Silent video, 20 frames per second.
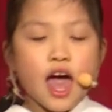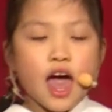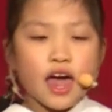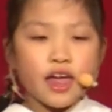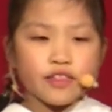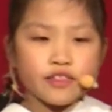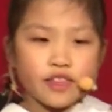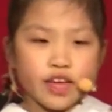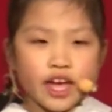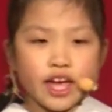
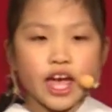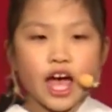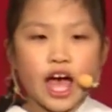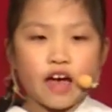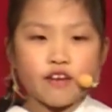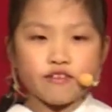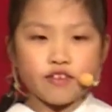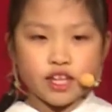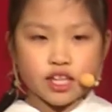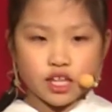And they
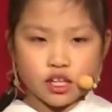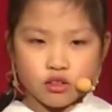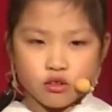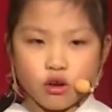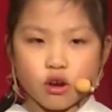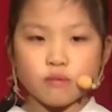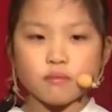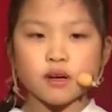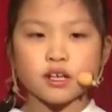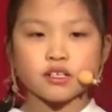have an
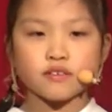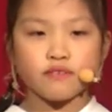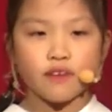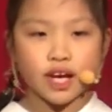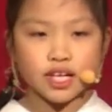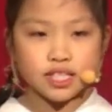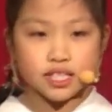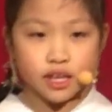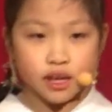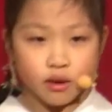enormous
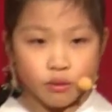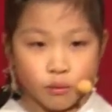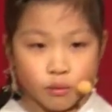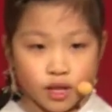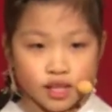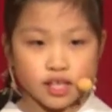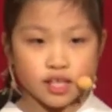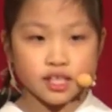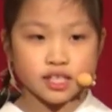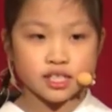fight, and
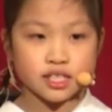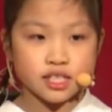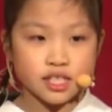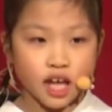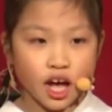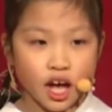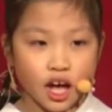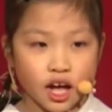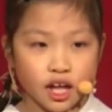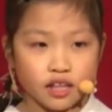when it's
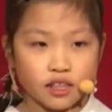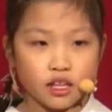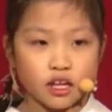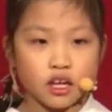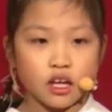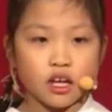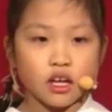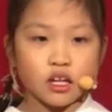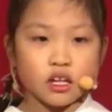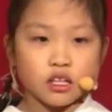done,
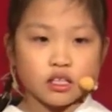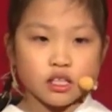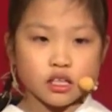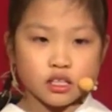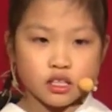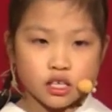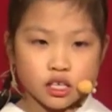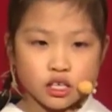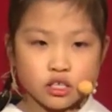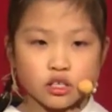the
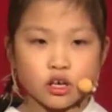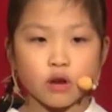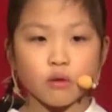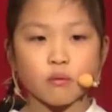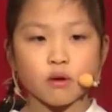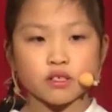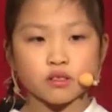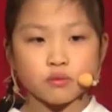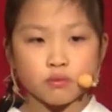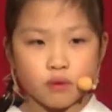teacher
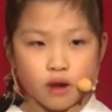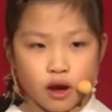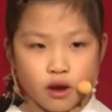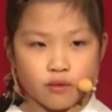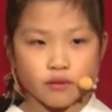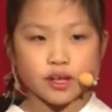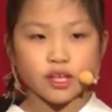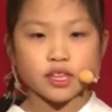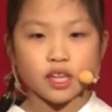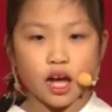was
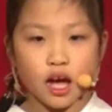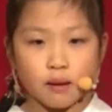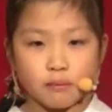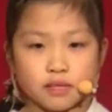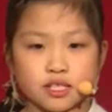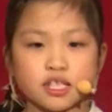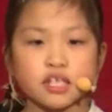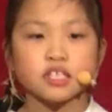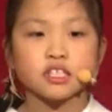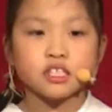wearing
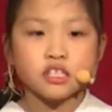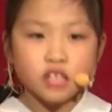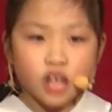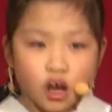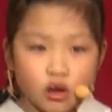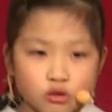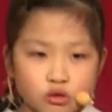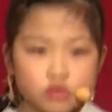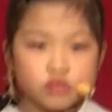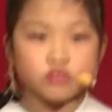Thomas's
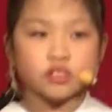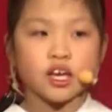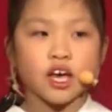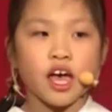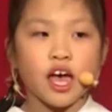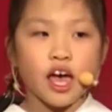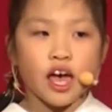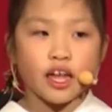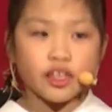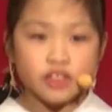snowsuits,
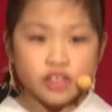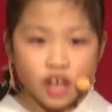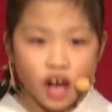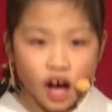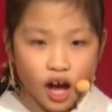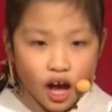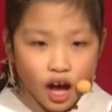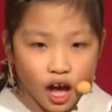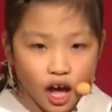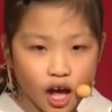and
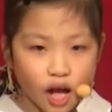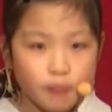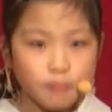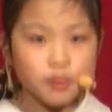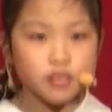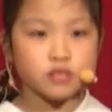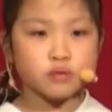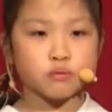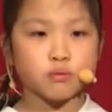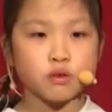
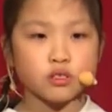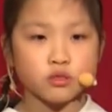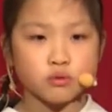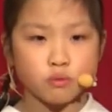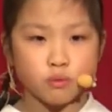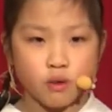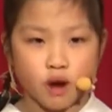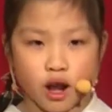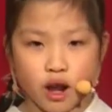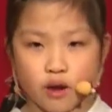Thomas was
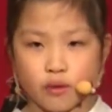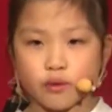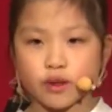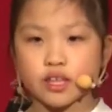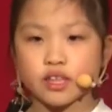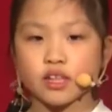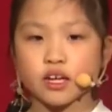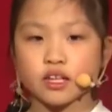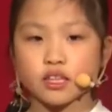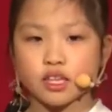wearing
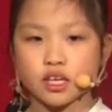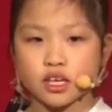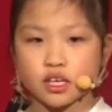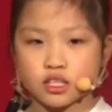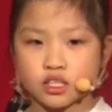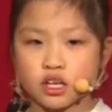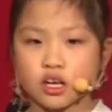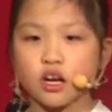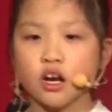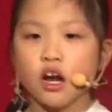the
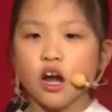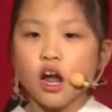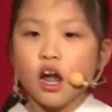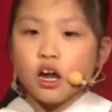teacher's